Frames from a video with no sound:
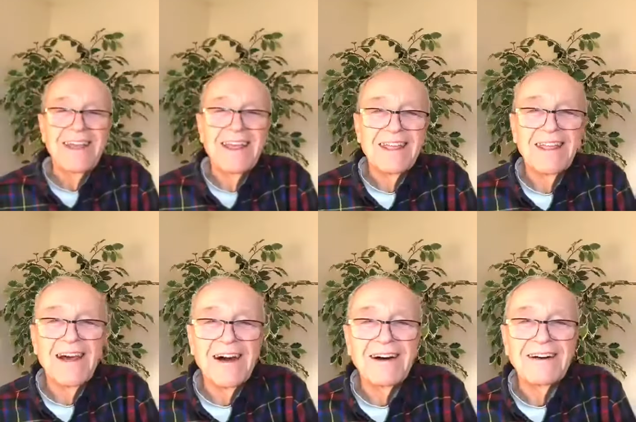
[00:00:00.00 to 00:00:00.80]

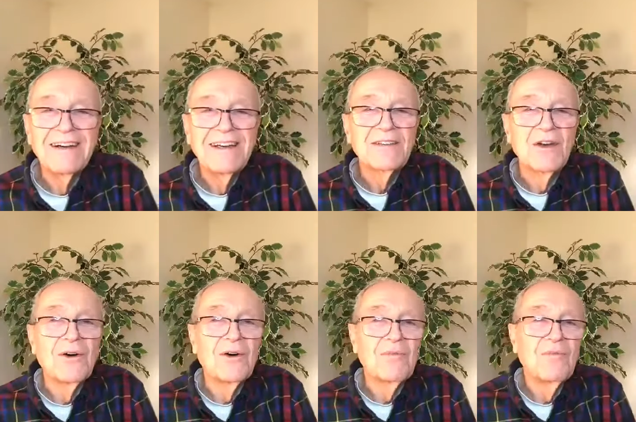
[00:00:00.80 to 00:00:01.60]
Yeah,
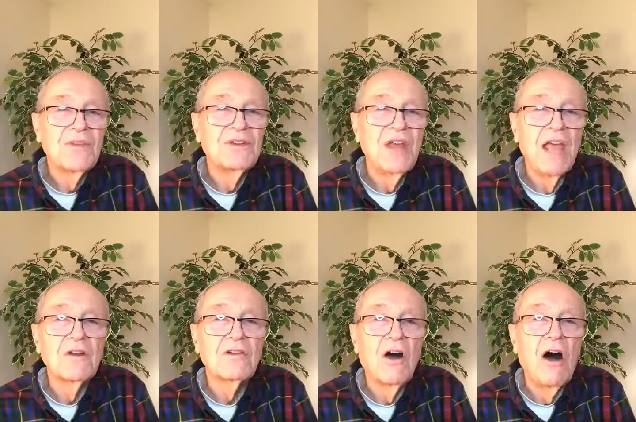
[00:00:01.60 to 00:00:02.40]
so
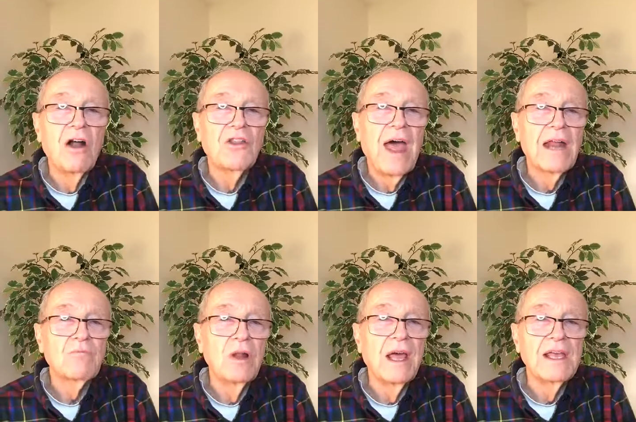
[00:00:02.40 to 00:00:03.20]
David called that
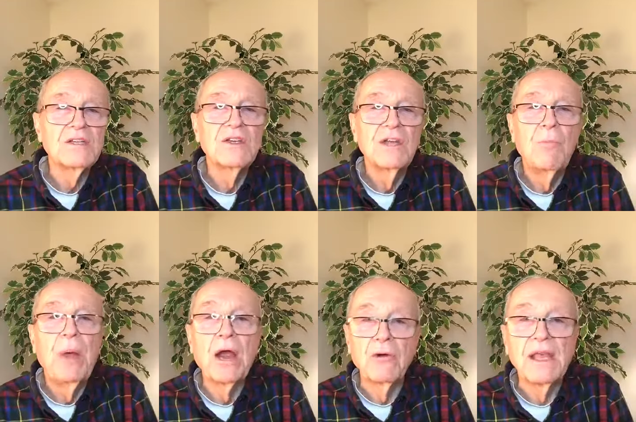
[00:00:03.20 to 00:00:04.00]
place
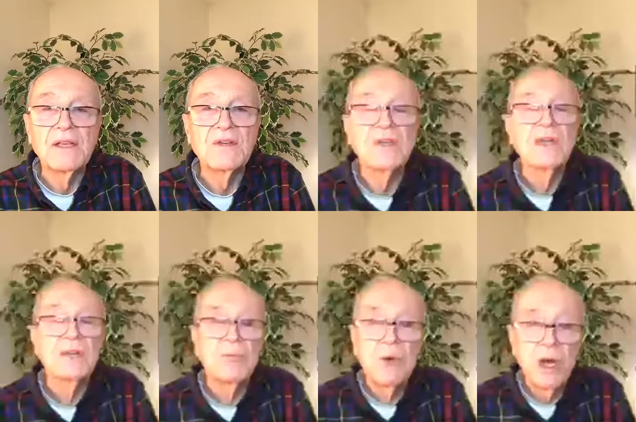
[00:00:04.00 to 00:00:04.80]
Perez,
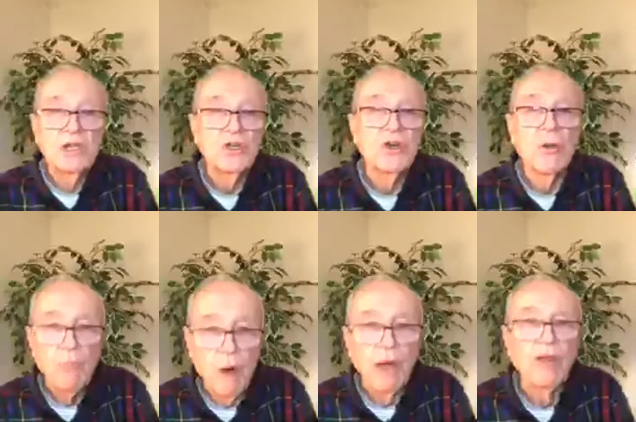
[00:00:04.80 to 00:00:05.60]
breach or
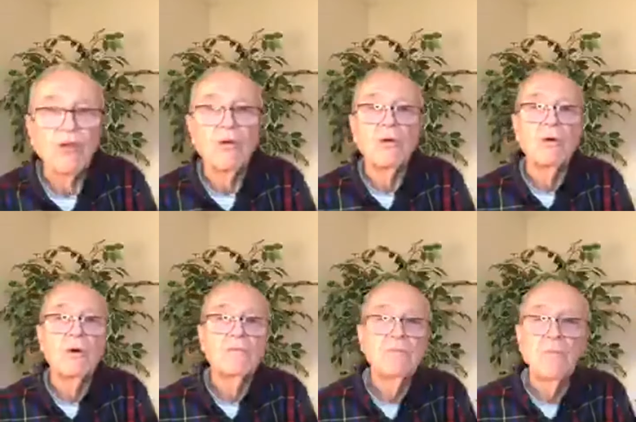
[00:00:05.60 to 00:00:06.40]
breakthrough.
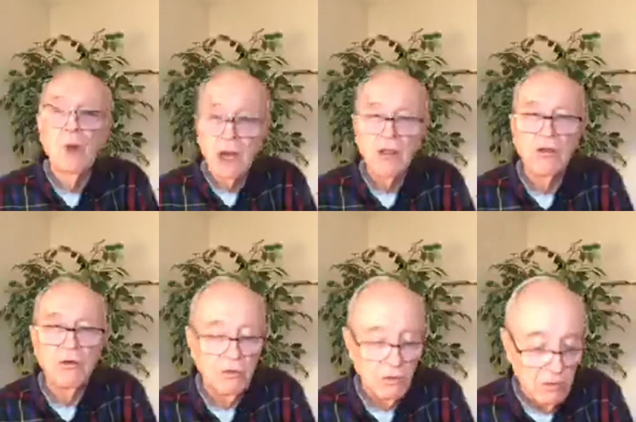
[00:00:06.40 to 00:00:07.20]
Breakthrough.
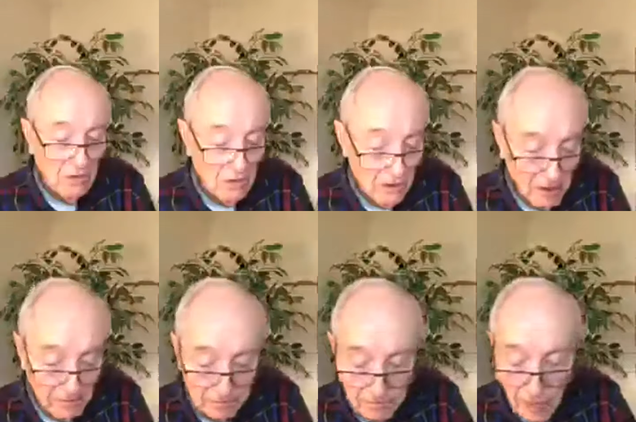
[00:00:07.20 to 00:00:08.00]

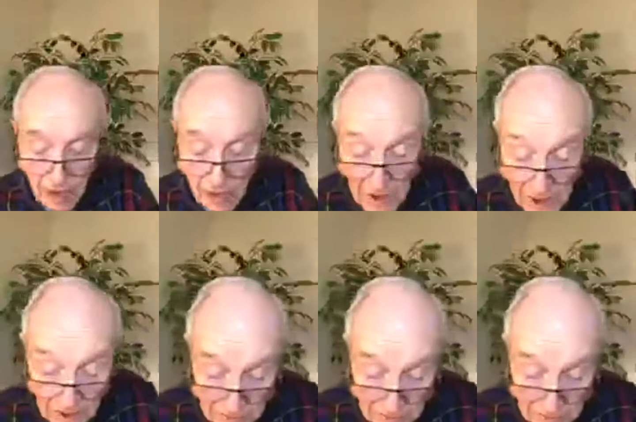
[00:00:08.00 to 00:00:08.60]
Amen.